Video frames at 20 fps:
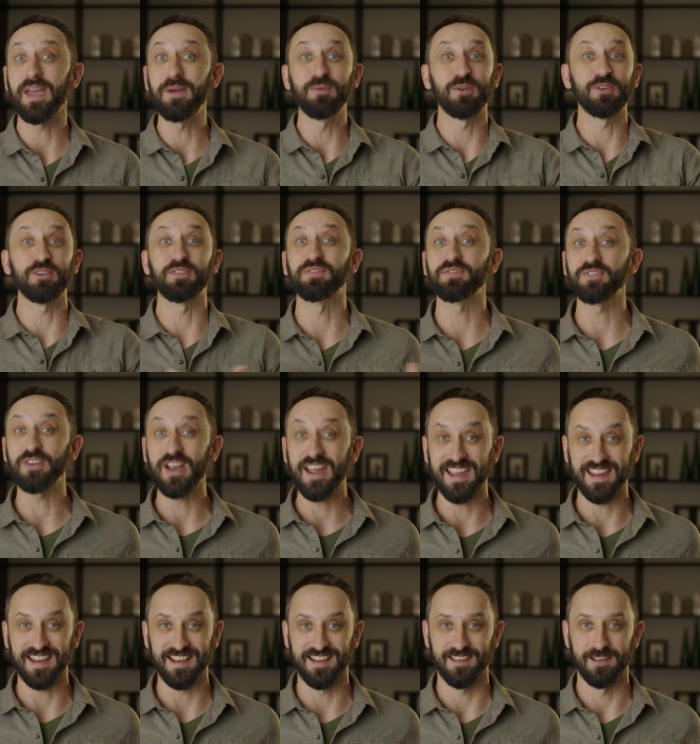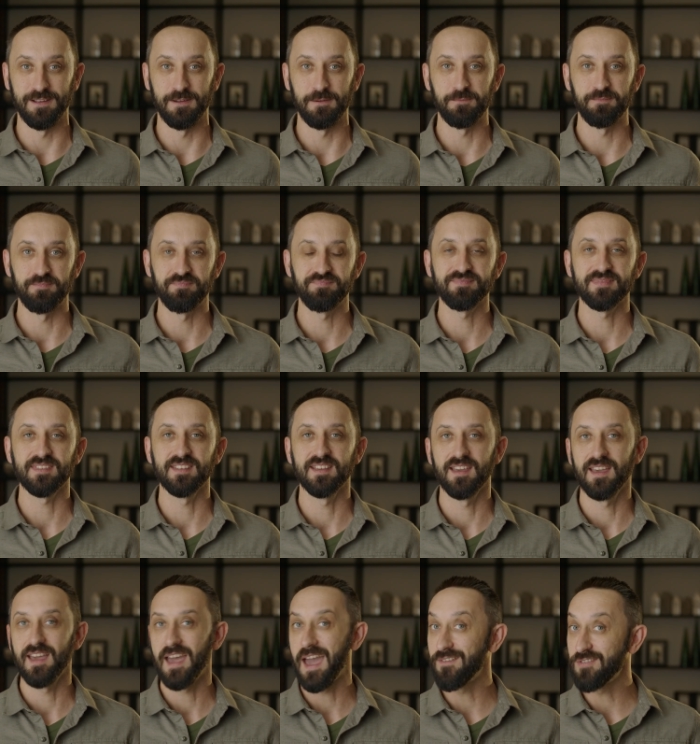They were afraid.
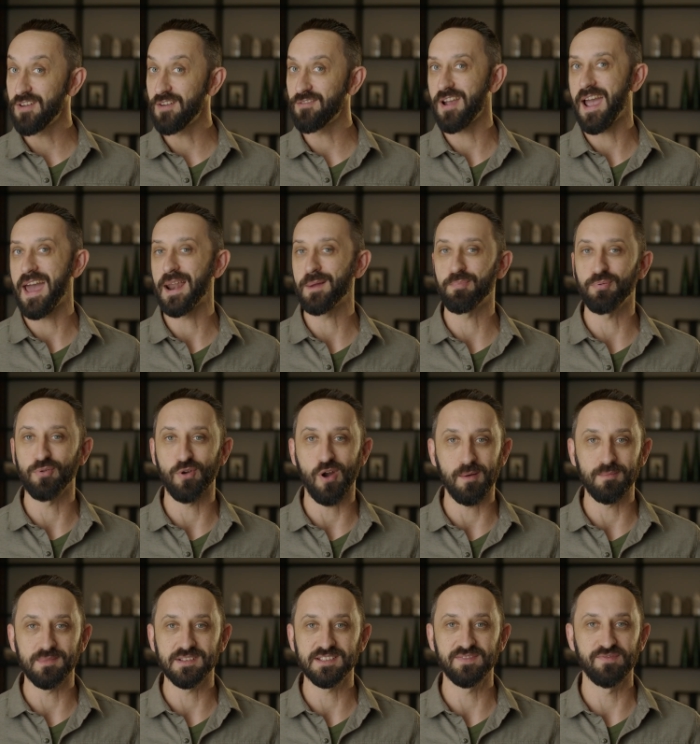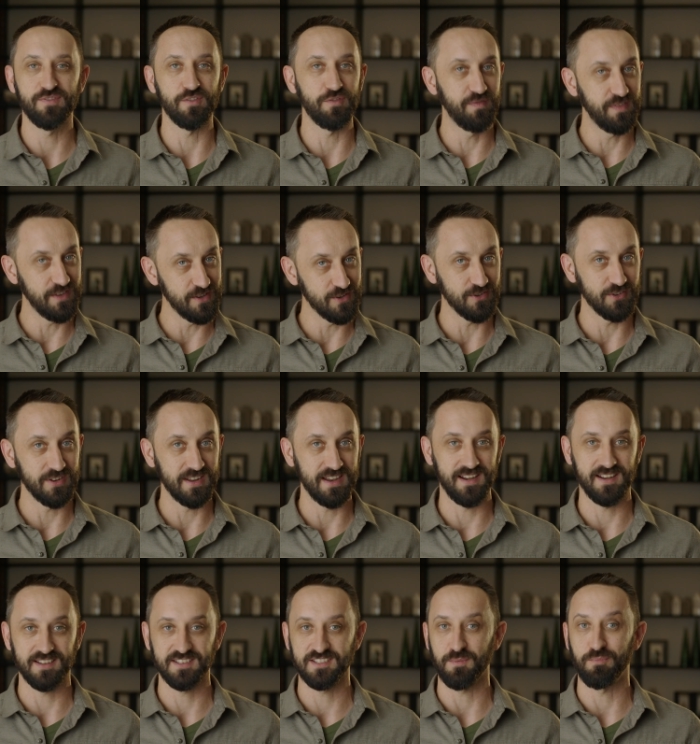Have you ever had a promise fulfilled
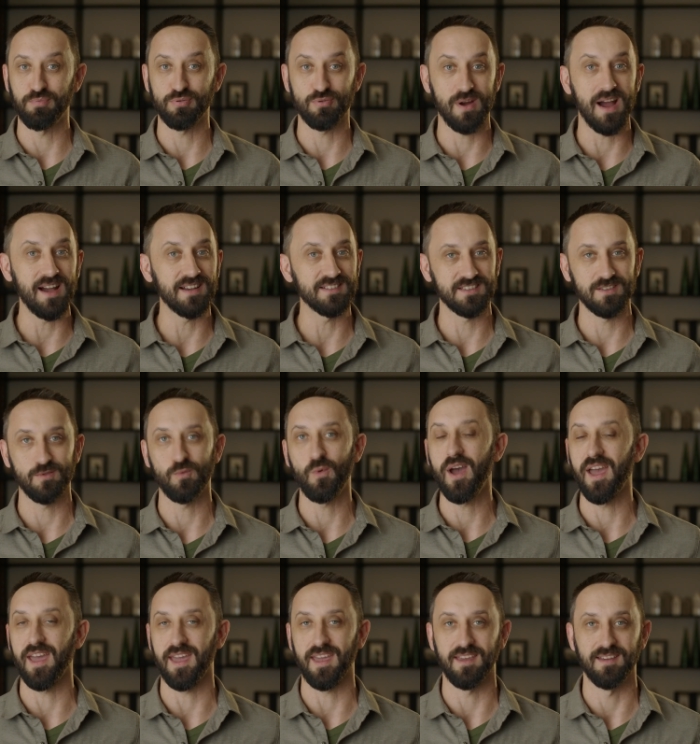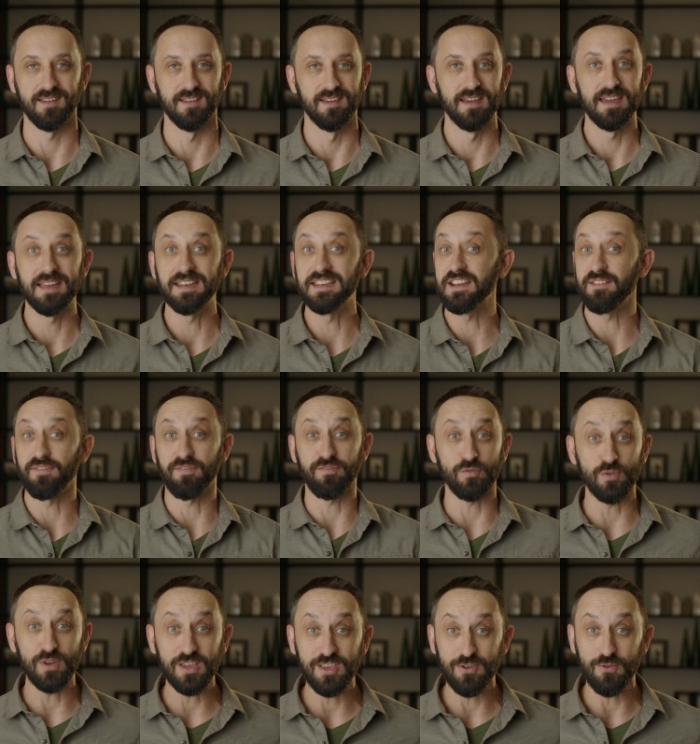in a surprising way? Did it
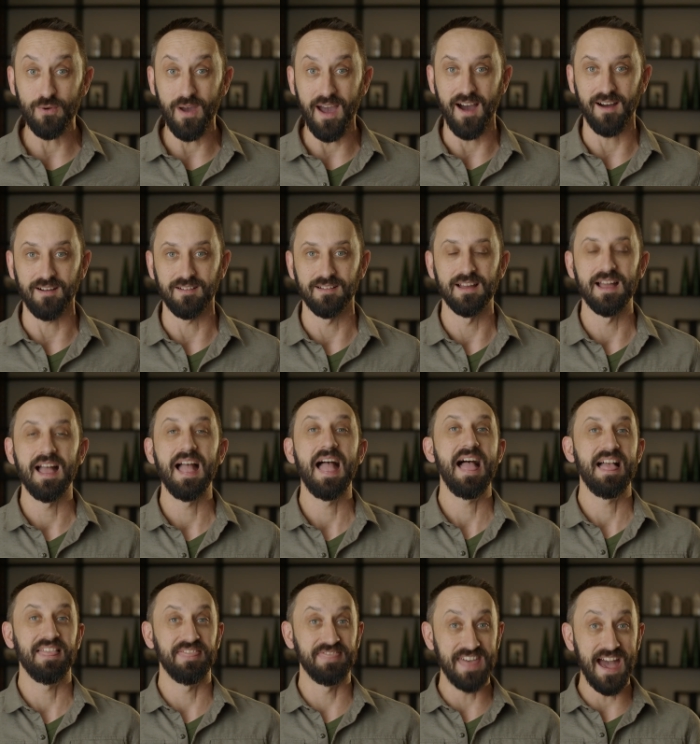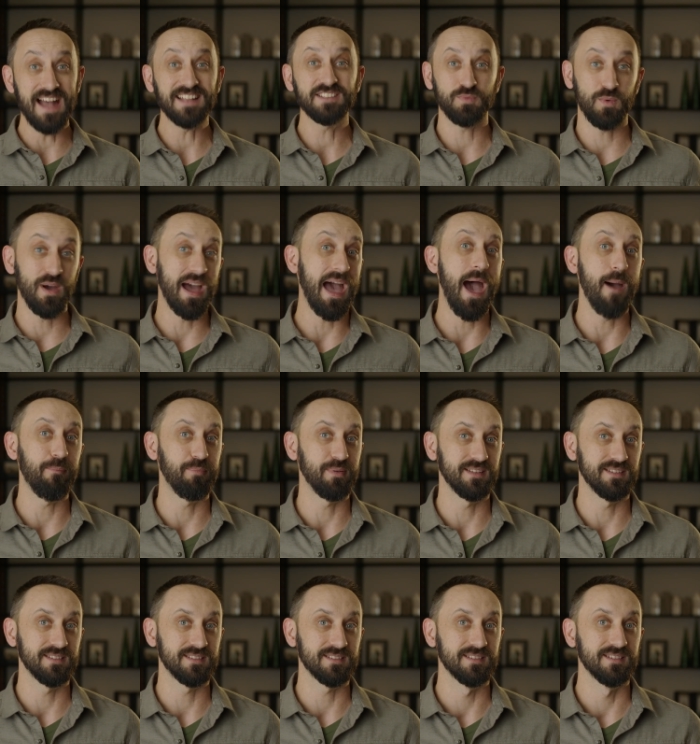freak you out? That's what
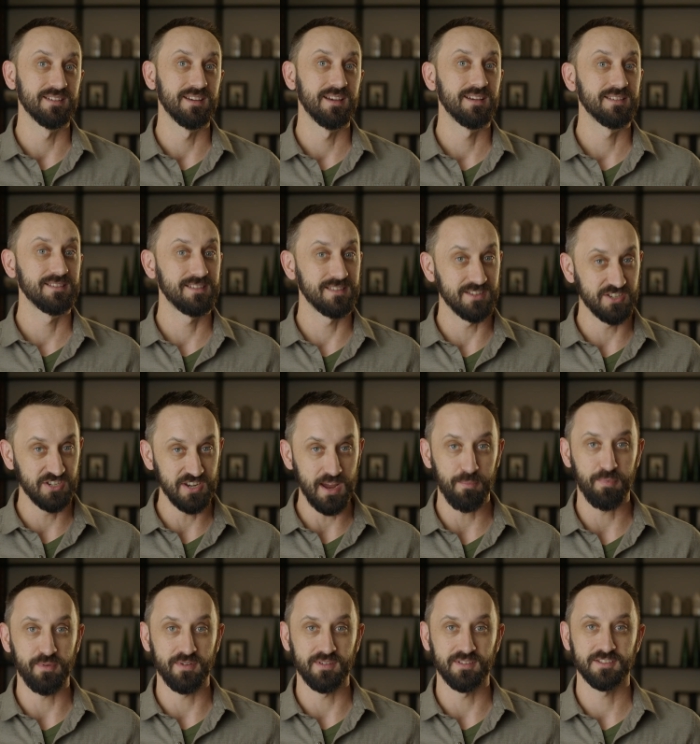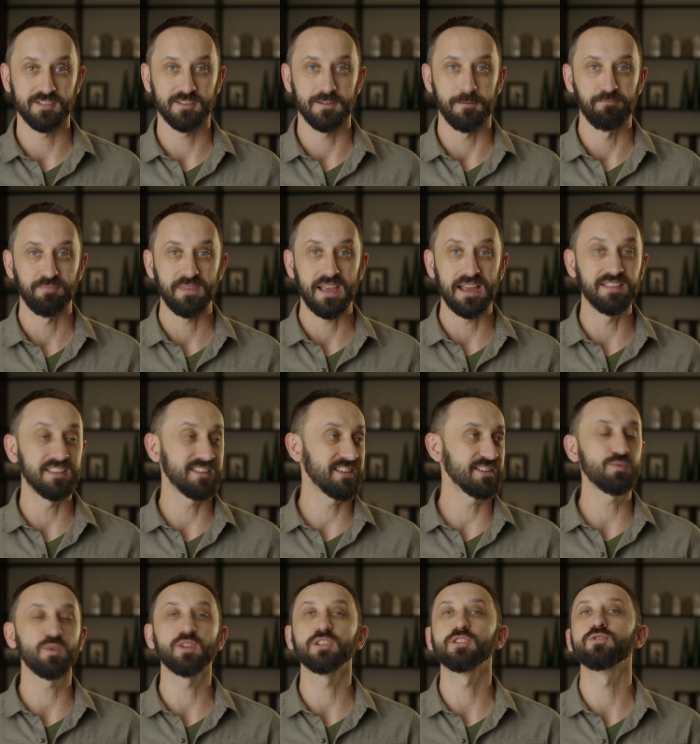happened to the shepherds. And this
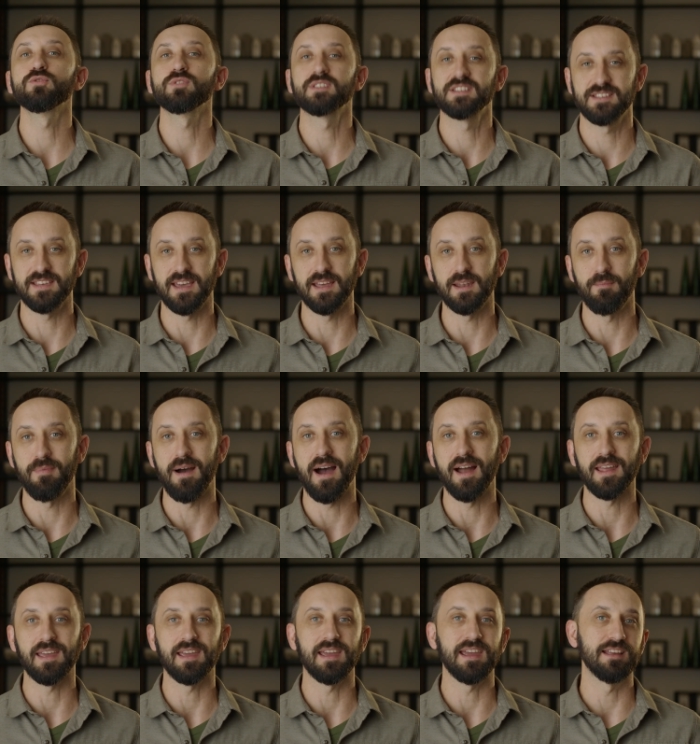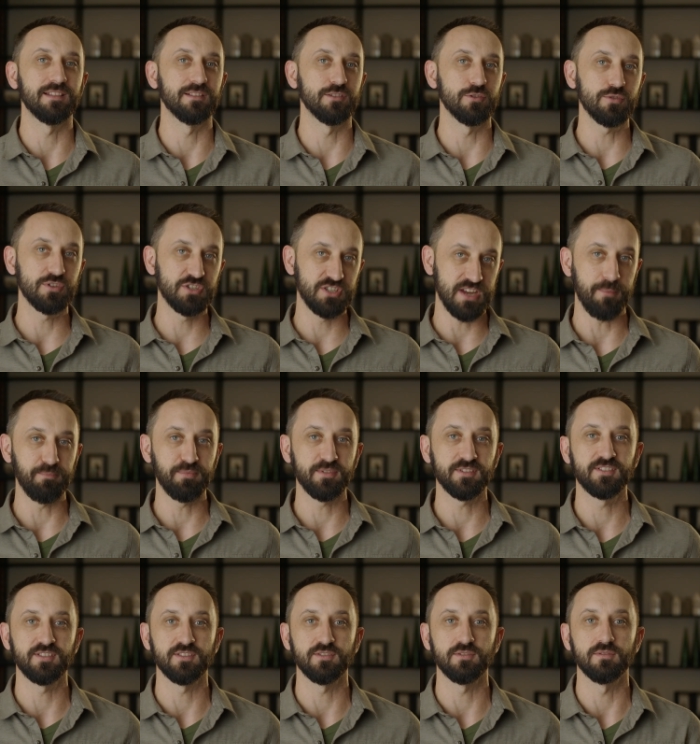is what Luke said about it in Luke chapter
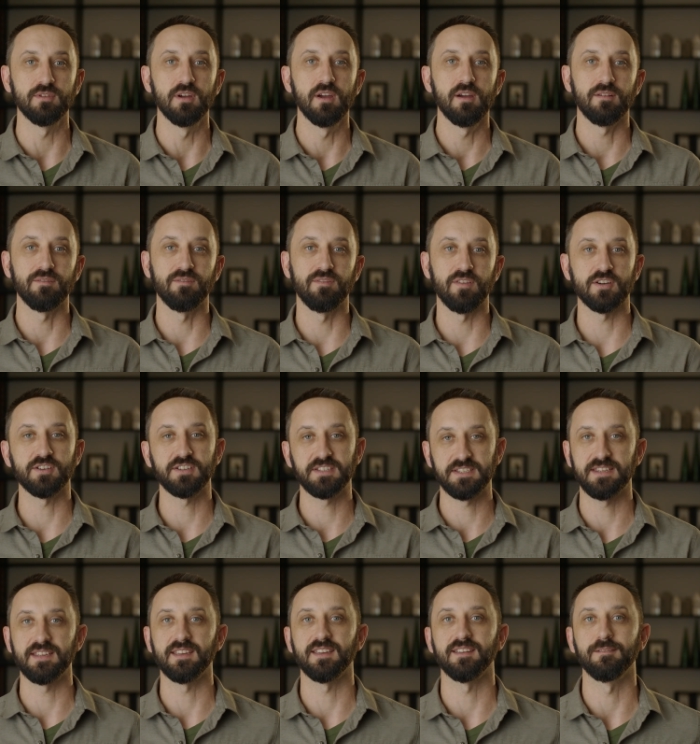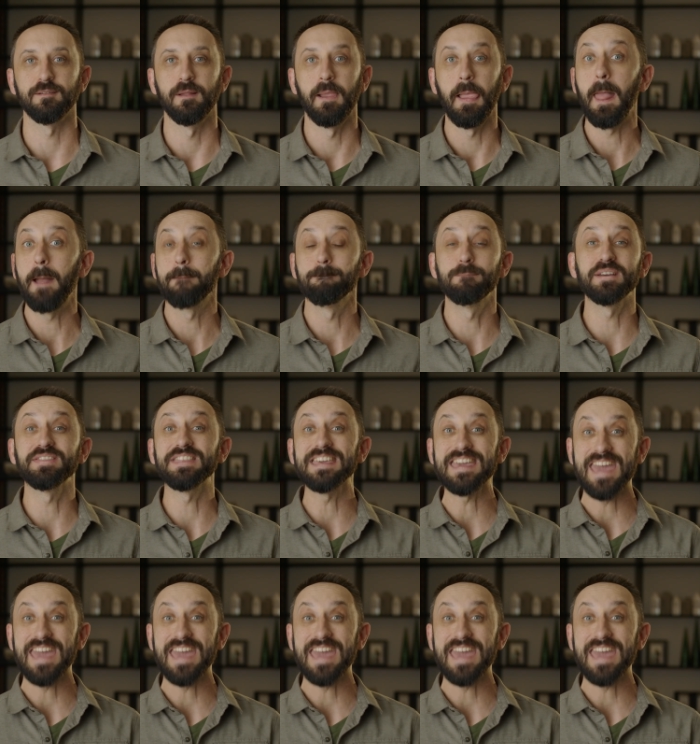2, verse 10. But